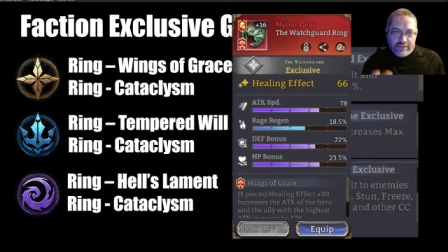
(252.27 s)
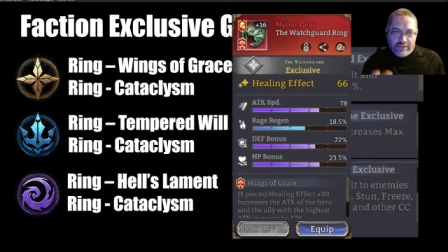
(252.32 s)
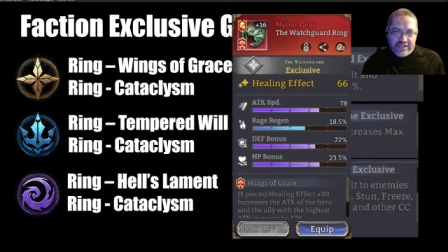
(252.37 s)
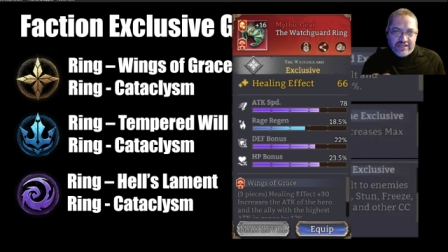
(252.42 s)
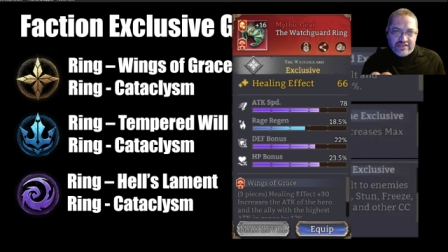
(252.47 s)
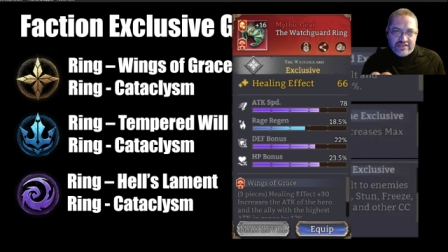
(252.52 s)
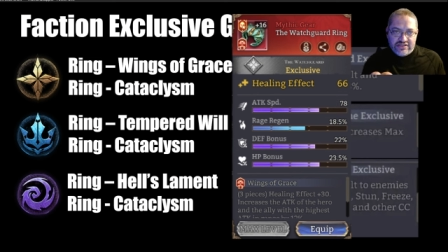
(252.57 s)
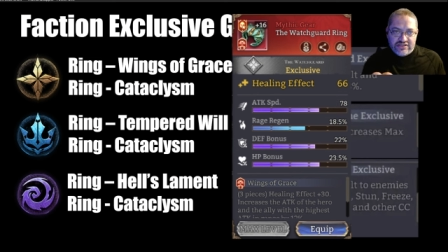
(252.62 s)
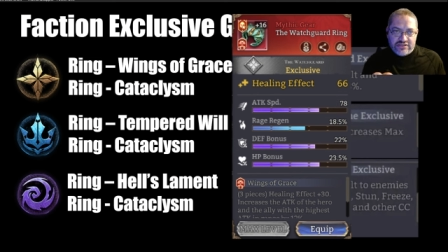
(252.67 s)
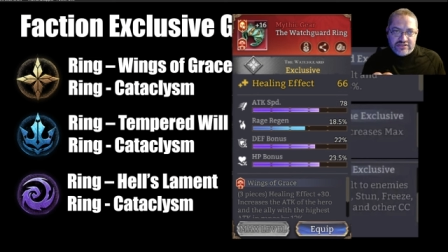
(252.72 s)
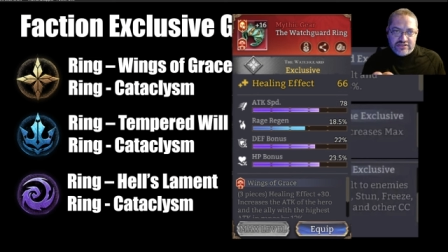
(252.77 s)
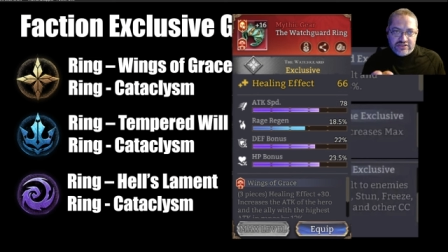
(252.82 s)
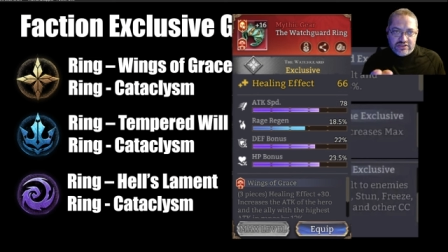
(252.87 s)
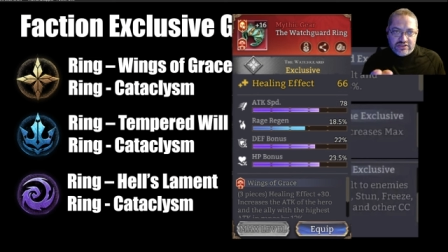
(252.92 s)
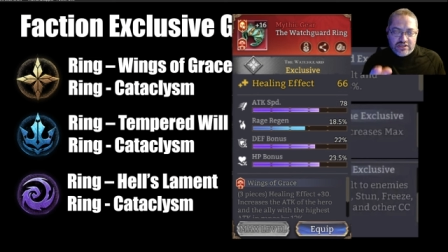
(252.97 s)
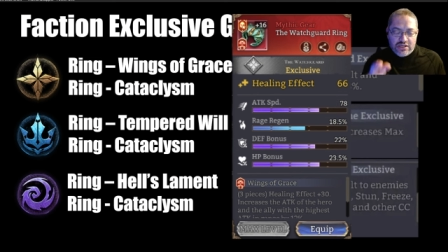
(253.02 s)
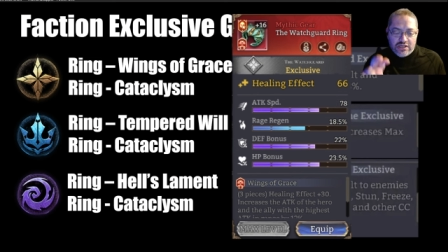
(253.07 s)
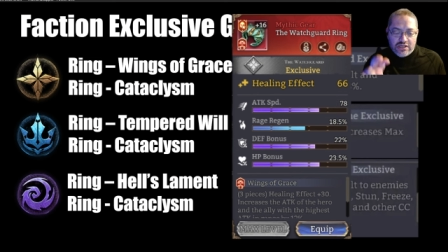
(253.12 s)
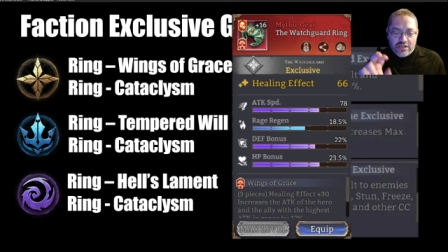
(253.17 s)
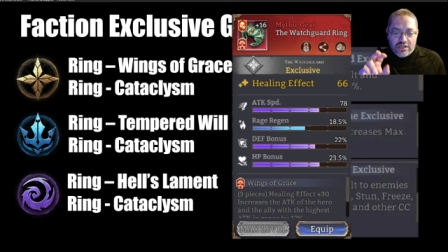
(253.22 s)
piece.
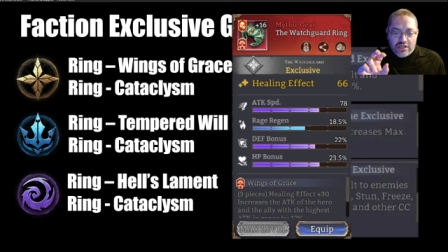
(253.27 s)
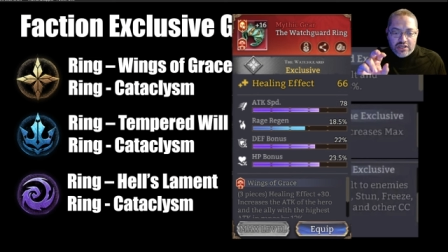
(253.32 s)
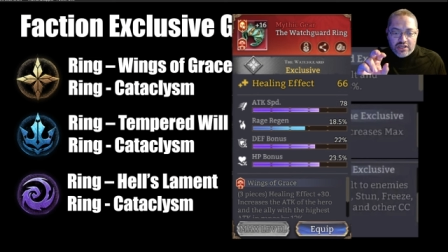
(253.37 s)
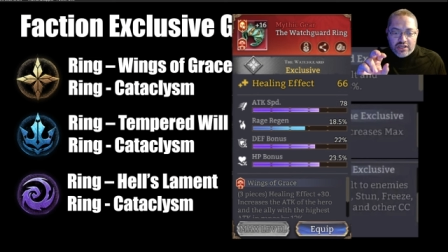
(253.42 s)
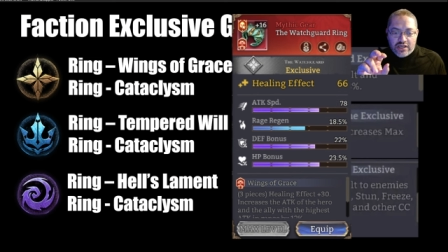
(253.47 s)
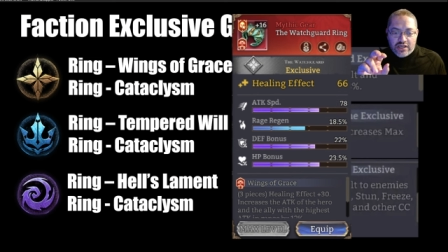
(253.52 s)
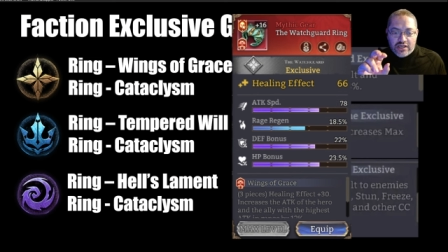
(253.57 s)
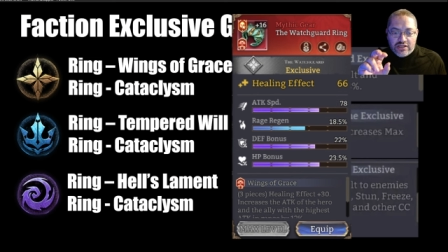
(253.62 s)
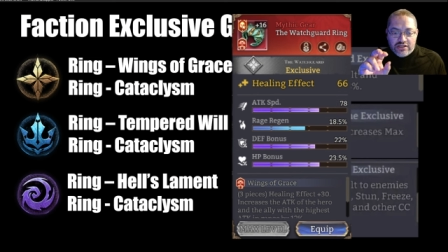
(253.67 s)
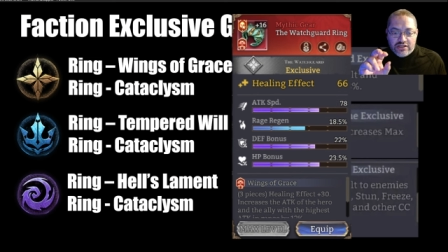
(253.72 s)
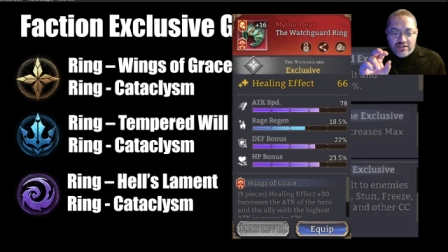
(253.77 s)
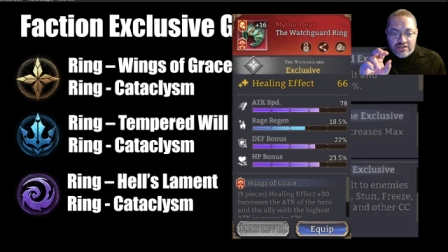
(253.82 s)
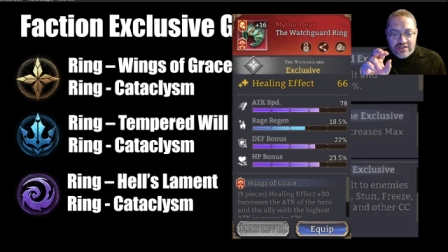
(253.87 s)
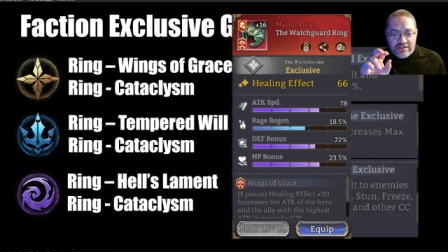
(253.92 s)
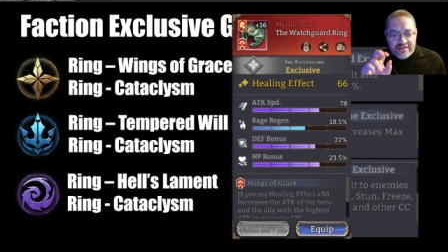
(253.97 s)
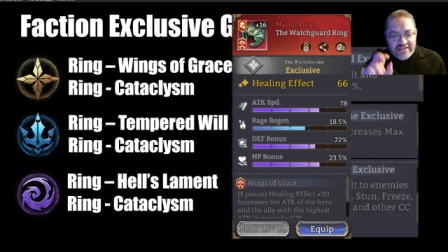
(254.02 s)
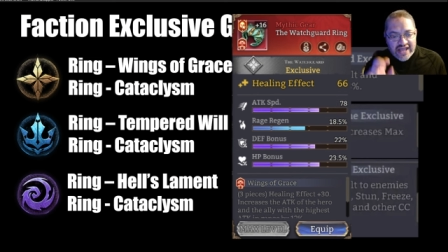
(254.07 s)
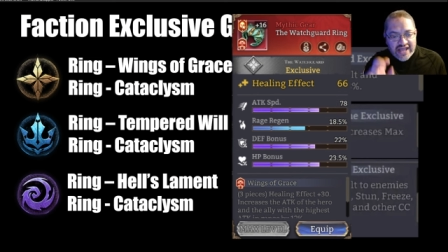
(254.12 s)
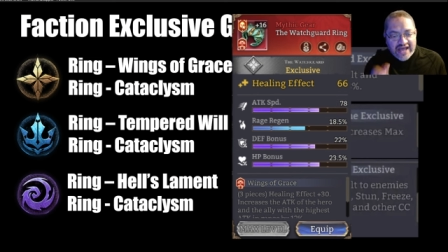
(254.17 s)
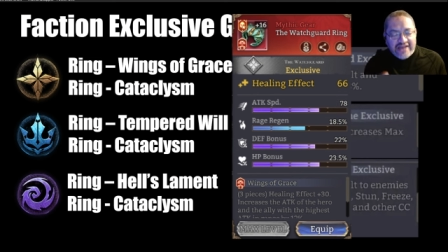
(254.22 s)

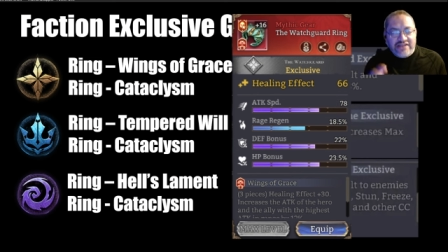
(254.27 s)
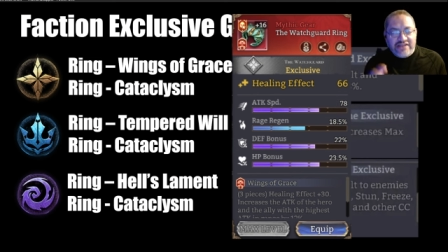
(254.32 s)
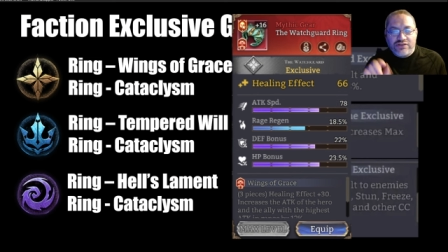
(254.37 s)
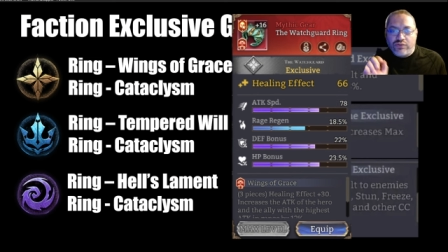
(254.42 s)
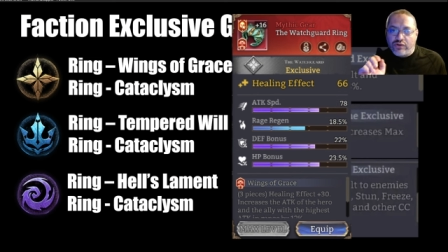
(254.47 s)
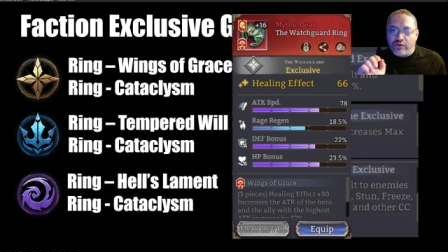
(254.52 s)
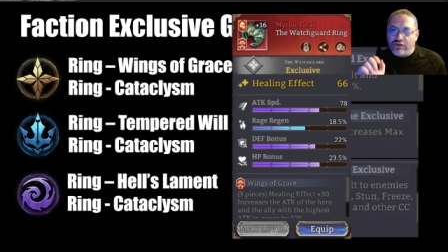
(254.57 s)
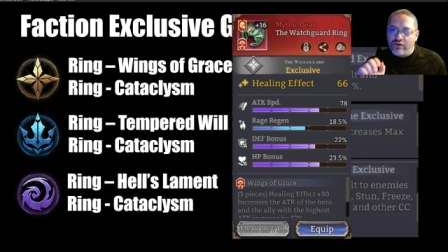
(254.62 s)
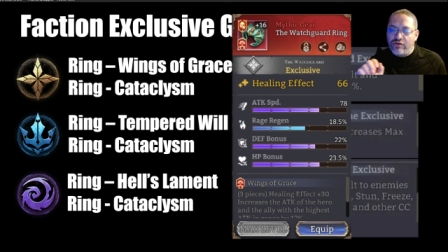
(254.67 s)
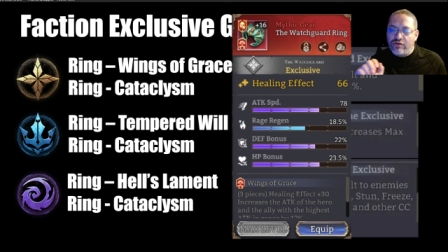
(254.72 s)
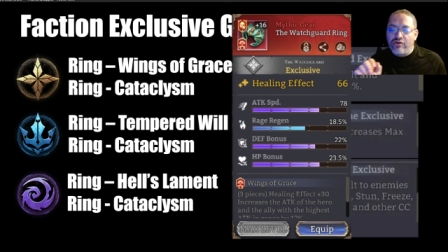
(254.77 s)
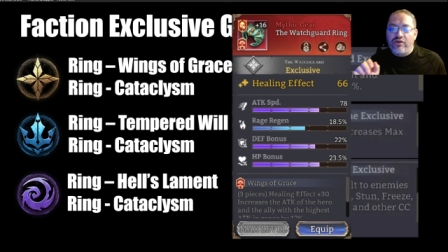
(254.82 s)
That is where you're